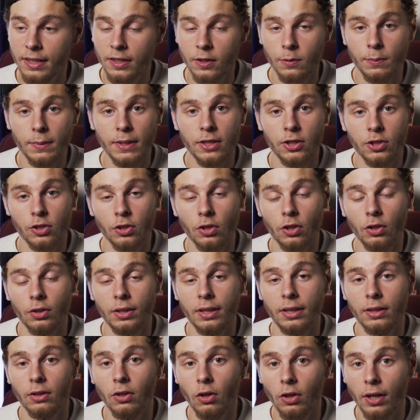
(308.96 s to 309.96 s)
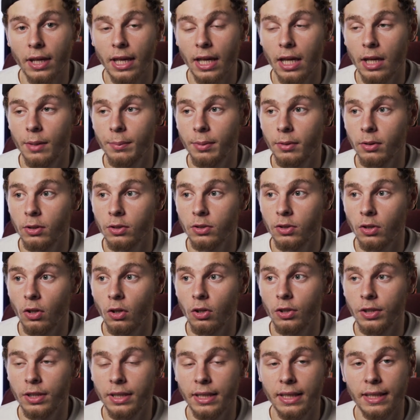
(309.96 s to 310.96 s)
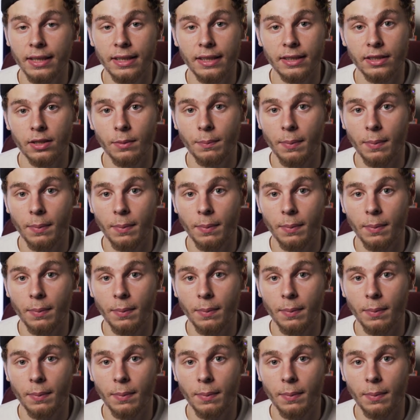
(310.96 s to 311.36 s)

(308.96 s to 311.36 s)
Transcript: This means you don't need no cables, all you need is a